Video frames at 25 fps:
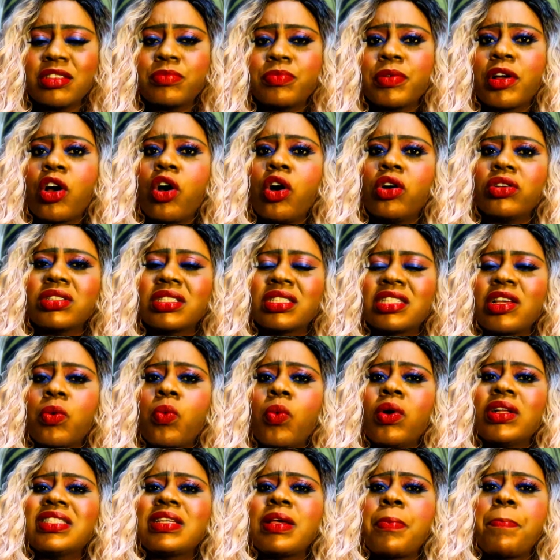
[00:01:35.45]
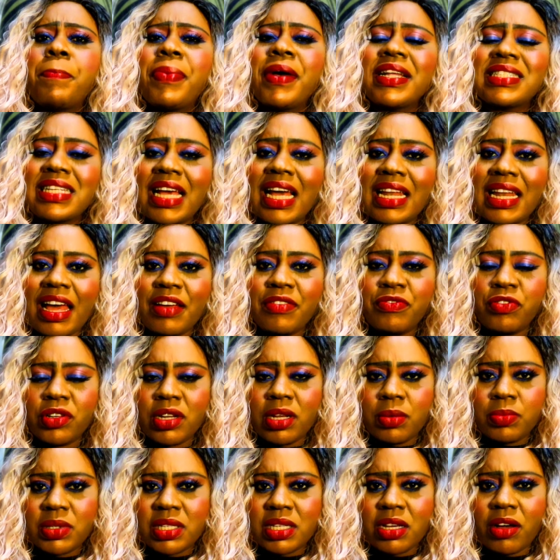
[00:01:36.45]
It's because they want a better life
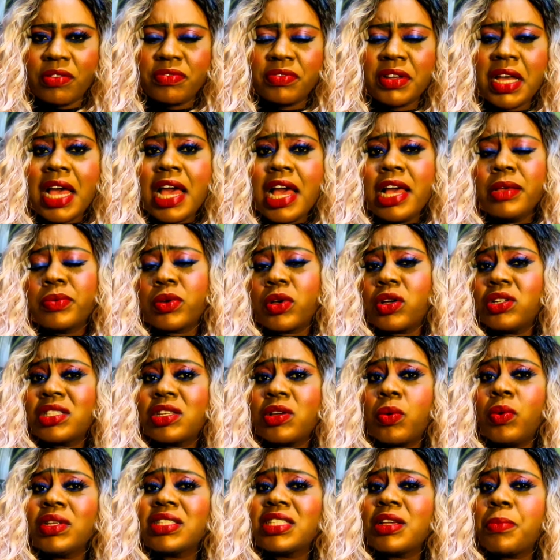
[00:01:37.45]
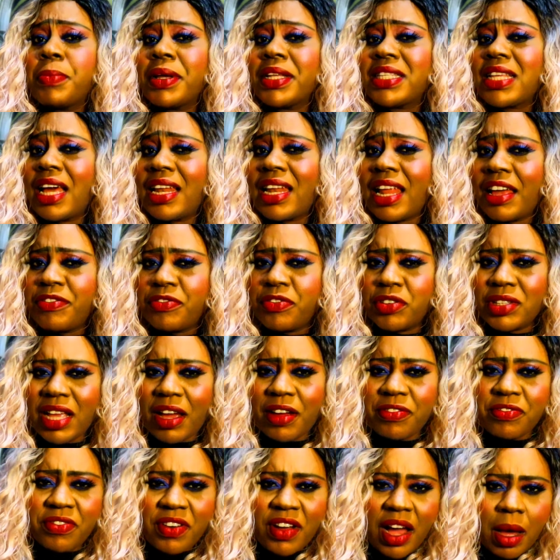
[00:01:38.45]
for themselves, because they want a better life for
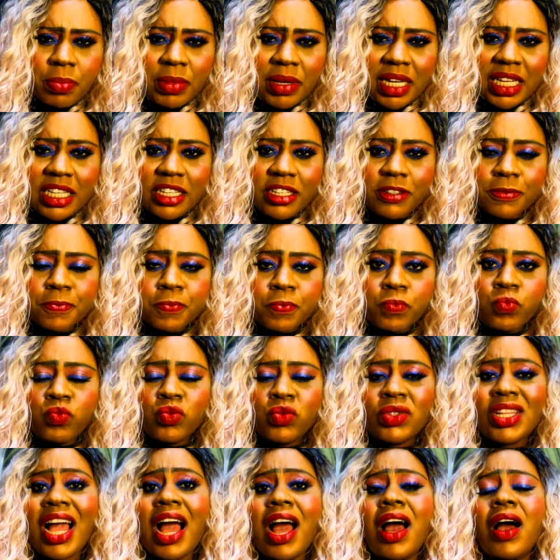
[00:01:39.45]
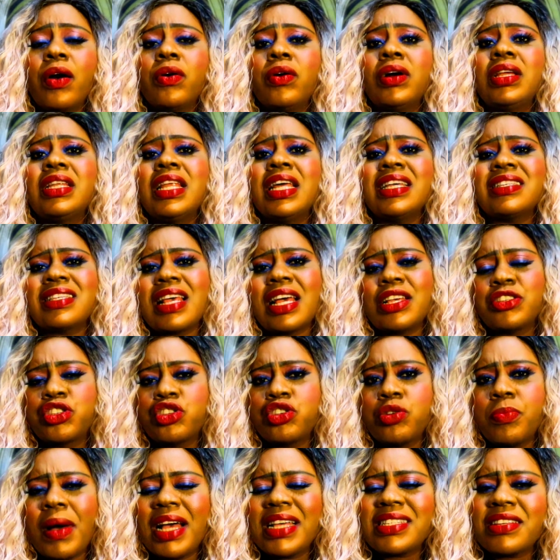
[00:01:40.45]
their family. Now, let's
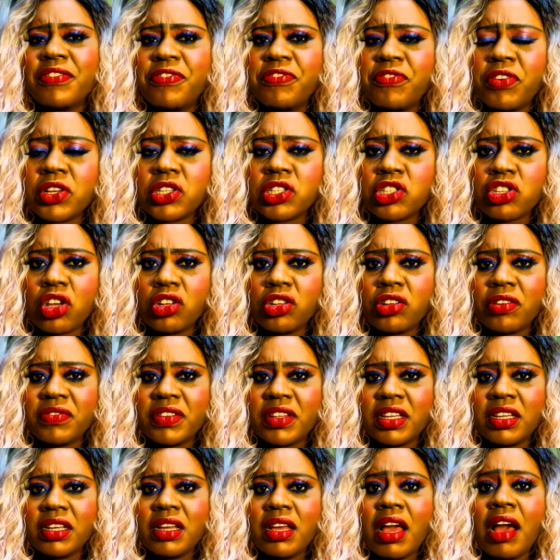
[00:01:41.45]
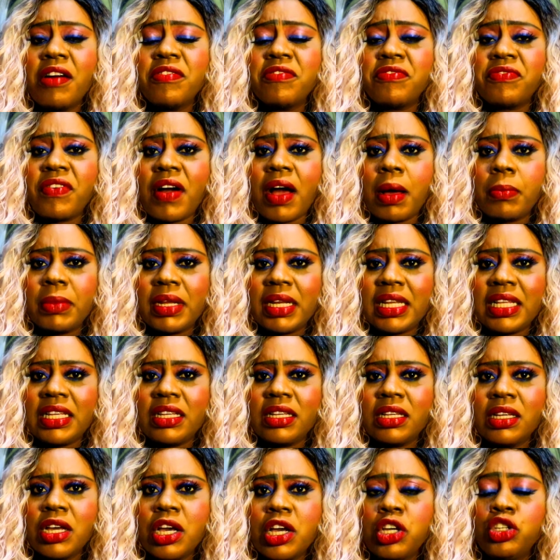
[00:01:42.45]
assume as a first son of the
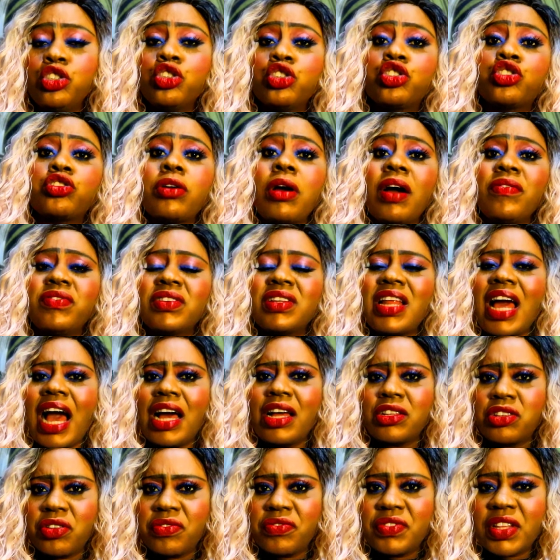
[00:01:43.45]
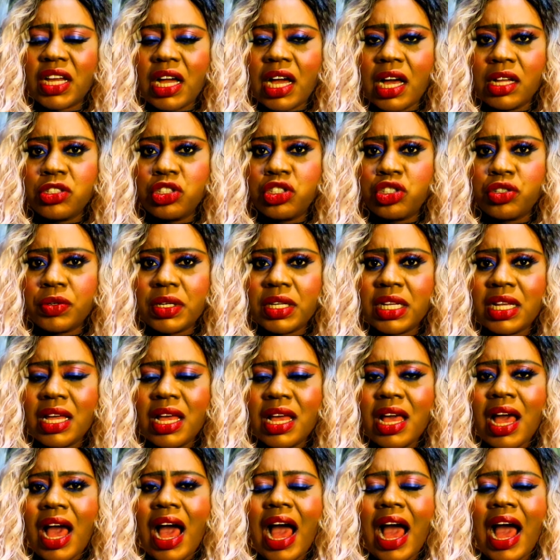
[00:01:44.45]
family, you traveled out of the country
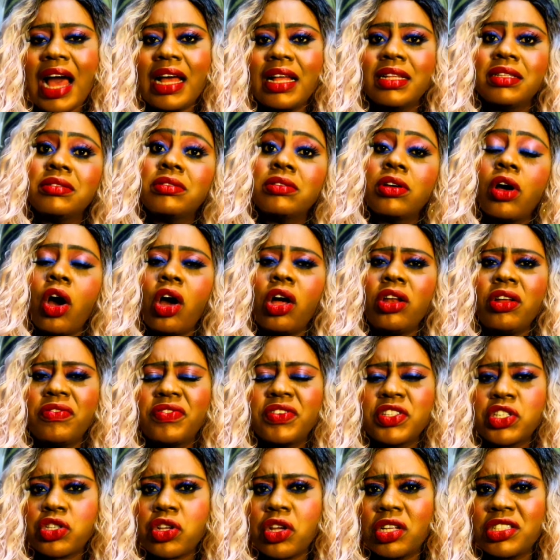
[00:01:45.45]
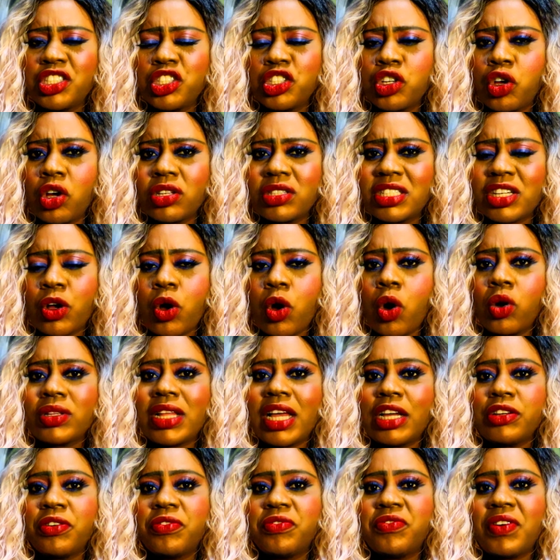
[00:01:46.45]
and all of a sudden you got a call
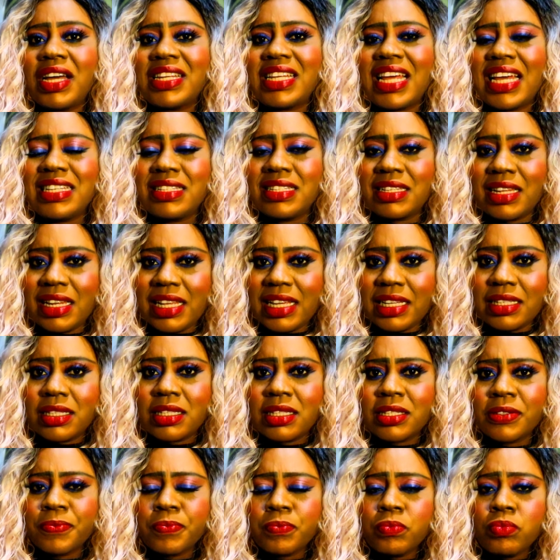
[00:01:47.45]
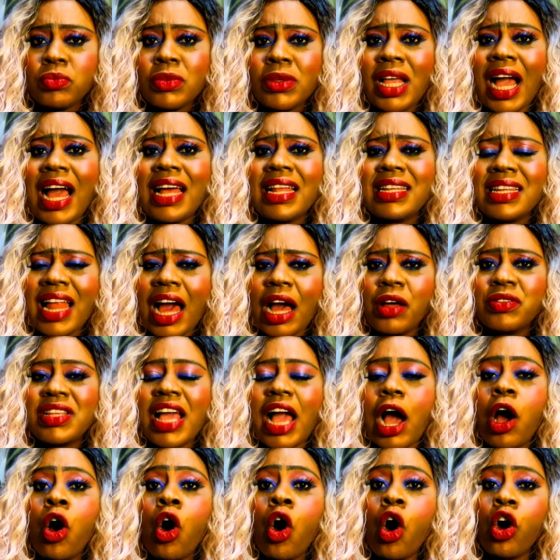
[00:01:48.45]
that your father is late. And now
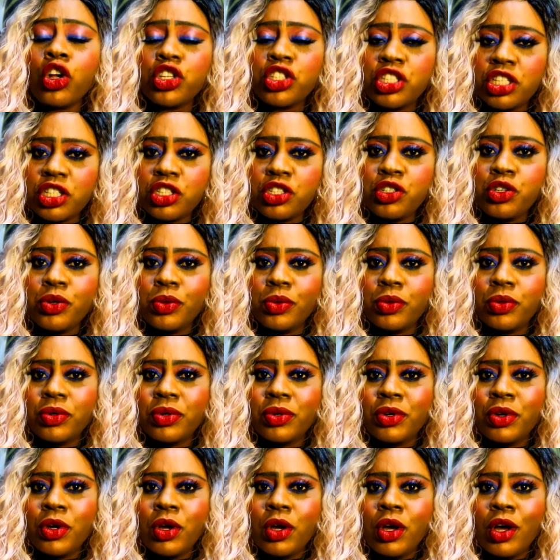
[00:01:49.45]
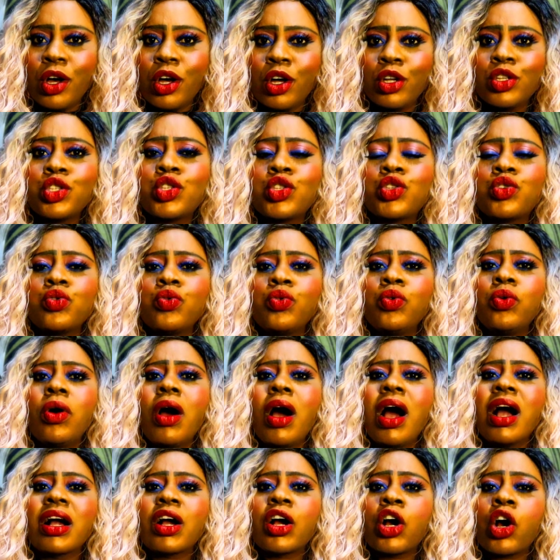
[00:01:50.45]
they are urging you
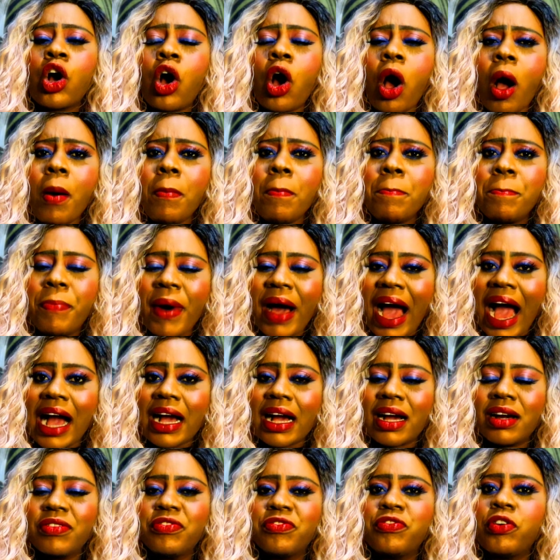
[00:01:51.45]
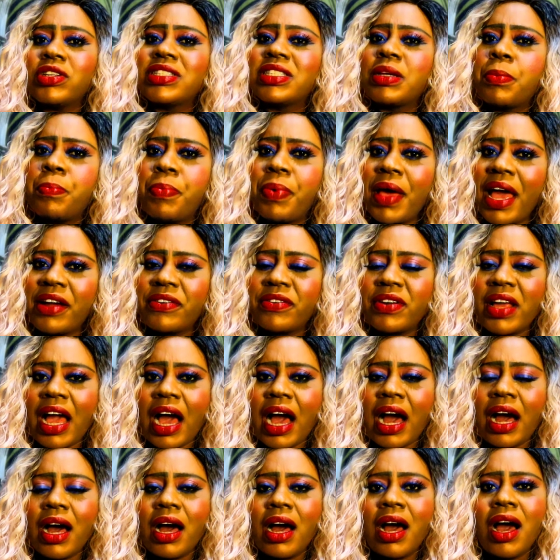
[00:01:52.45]
to come back for the
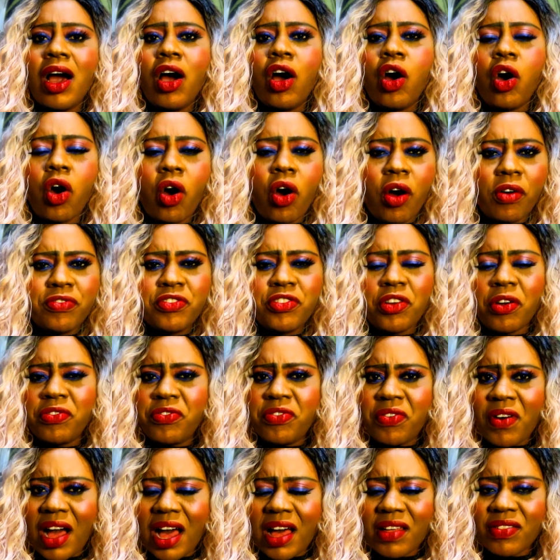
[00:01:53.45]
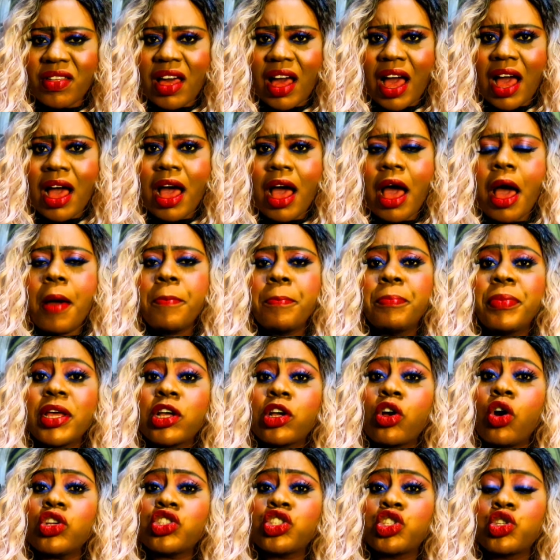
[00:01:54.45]
burial of your father
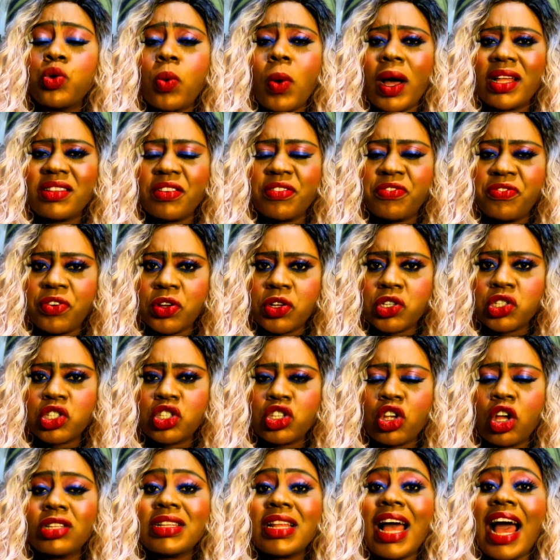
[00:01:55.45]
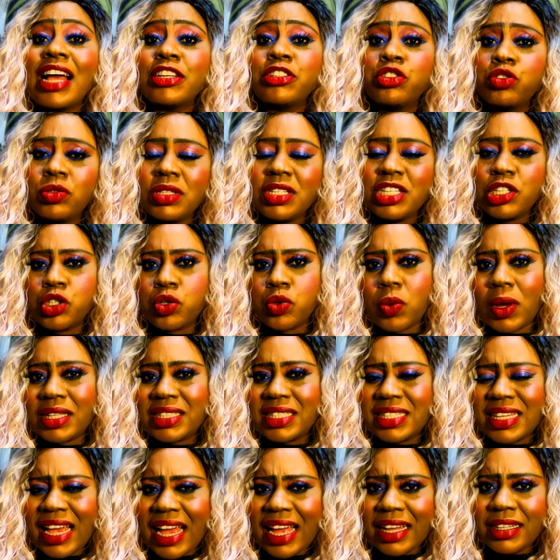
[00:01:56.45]
because you are the first son and you need to
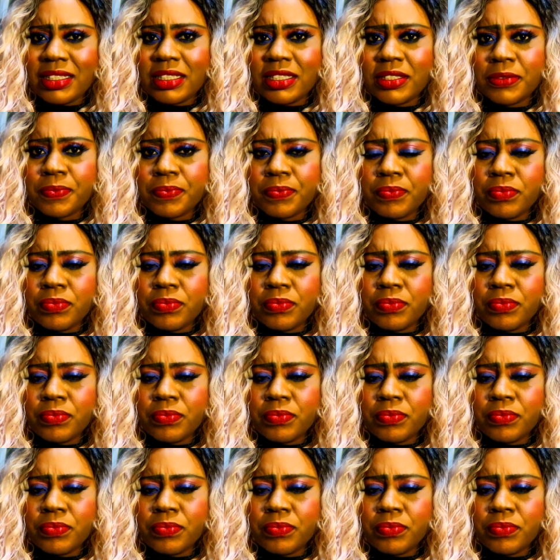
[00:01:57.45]
attend.